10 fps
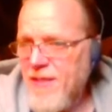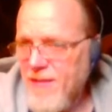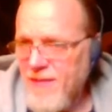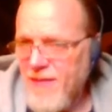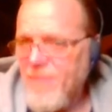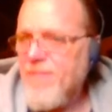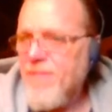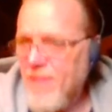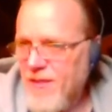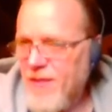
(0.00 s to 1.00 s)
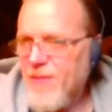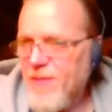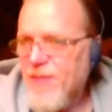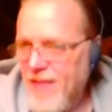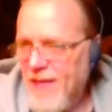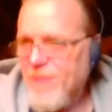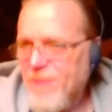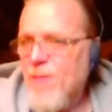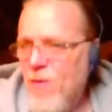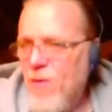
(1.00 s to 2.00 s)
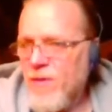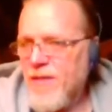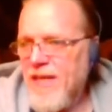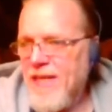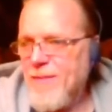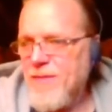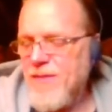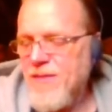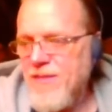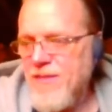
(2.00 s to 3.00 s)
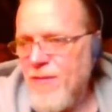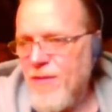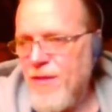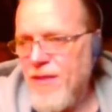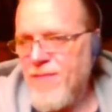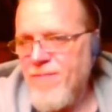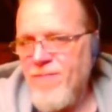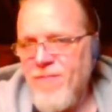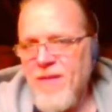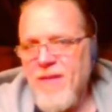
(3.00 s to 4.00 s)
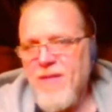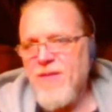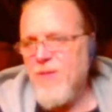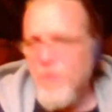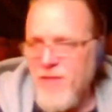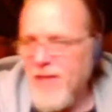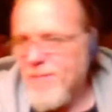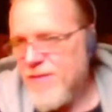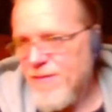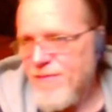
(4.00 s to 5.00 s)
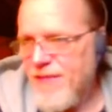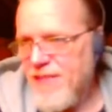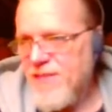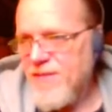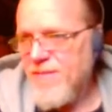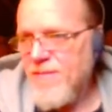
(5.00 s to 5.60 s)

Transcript: that, you know, you can have some horror games set within. New types of Vaesen.